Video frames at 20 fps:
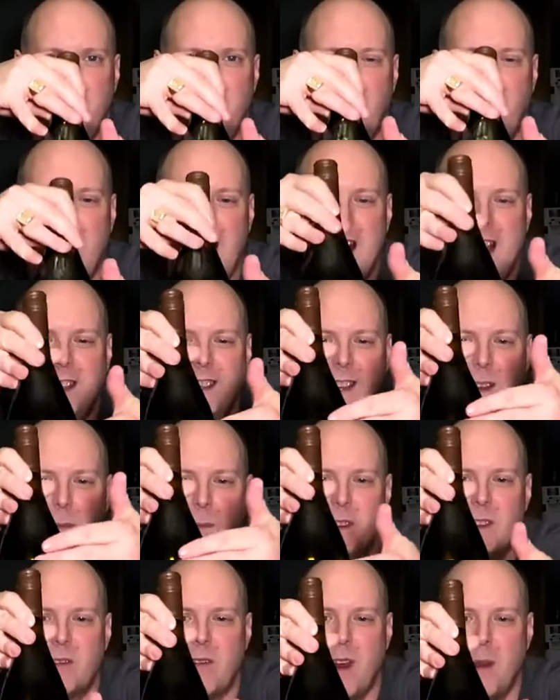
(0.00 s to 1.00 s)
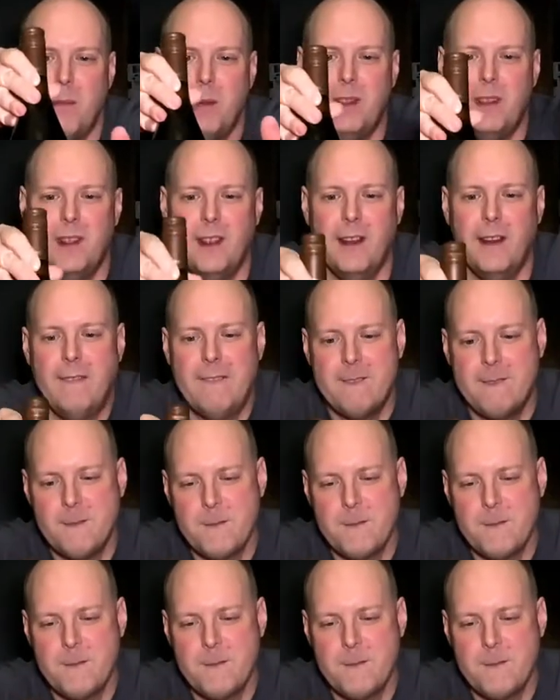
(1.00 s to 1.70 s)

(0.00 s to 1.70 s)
the glass, I've been scraping the,